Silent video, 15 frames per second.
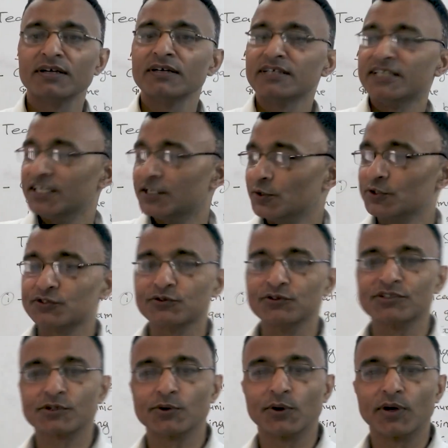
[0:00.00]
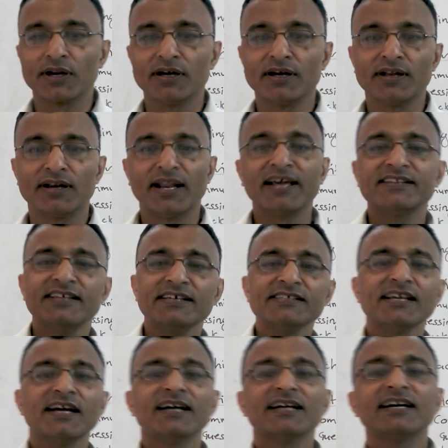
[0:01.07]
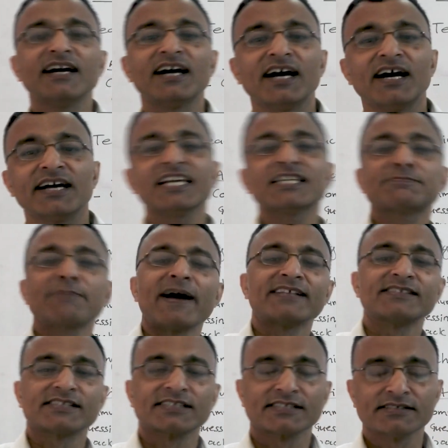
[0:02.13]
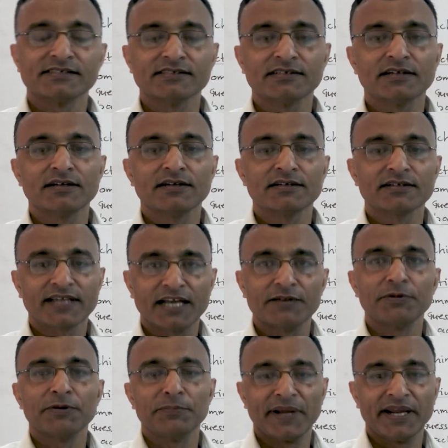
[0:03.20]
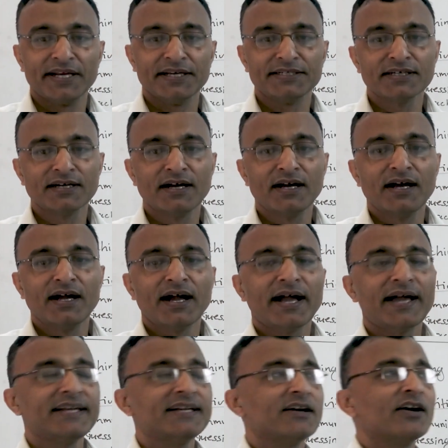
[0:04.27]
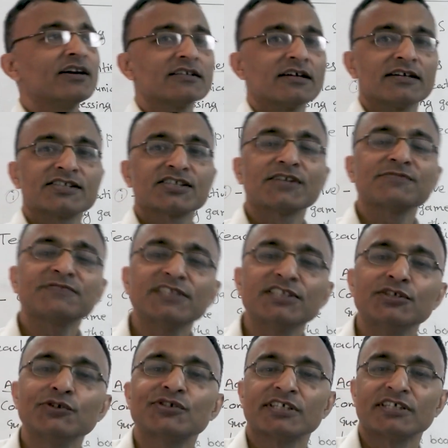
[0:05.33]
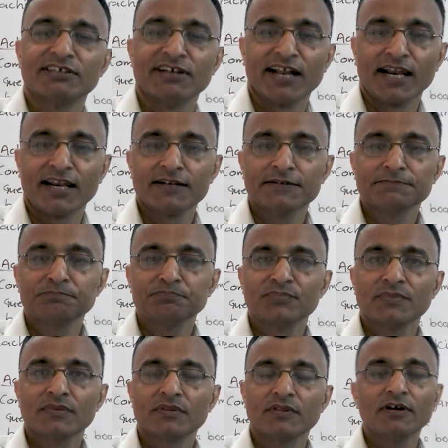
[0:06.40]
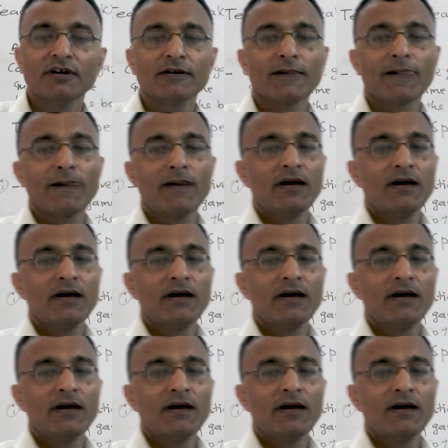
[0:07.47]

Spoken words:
he goes to school. Like this, expansion can be made. And another substitution drill, the